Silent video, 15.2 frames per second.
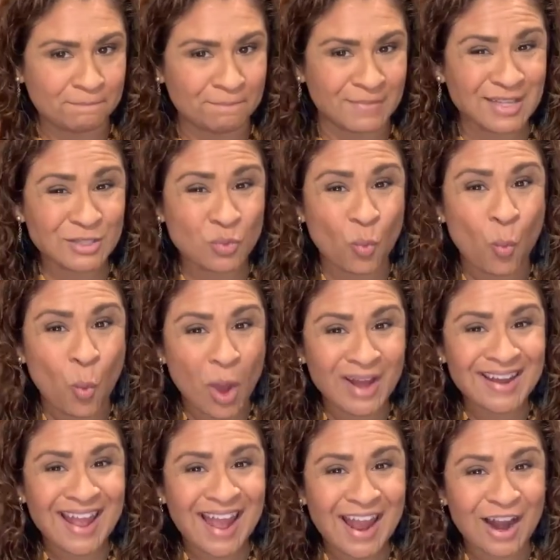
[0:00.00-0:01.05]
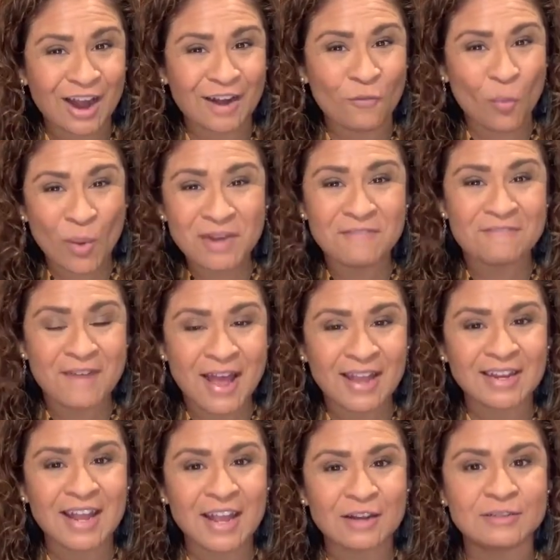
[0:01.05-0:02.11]
That's one hair, one
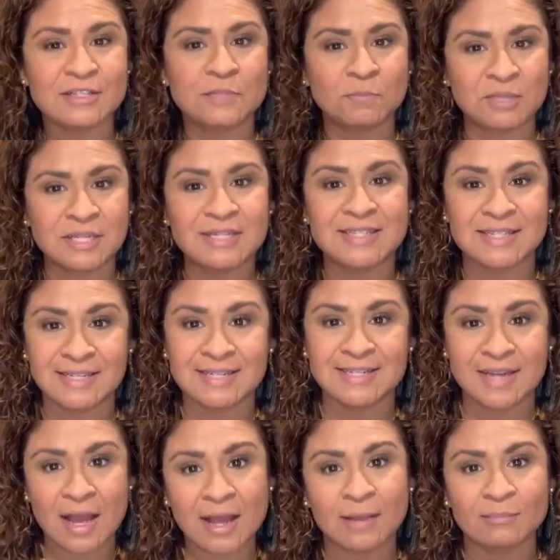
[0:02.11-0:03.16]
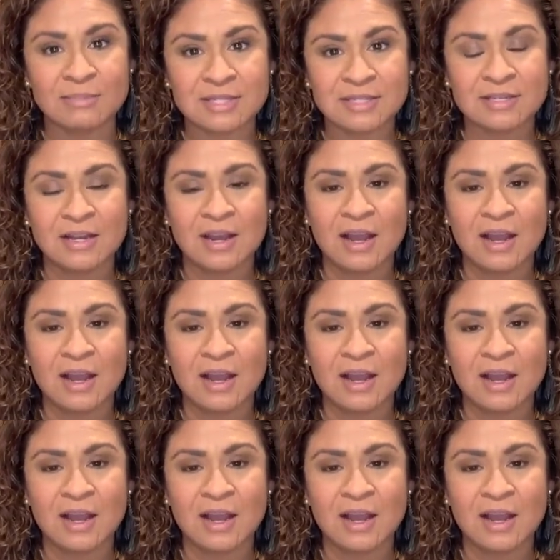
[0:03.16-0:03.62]
fine hair split 6 times.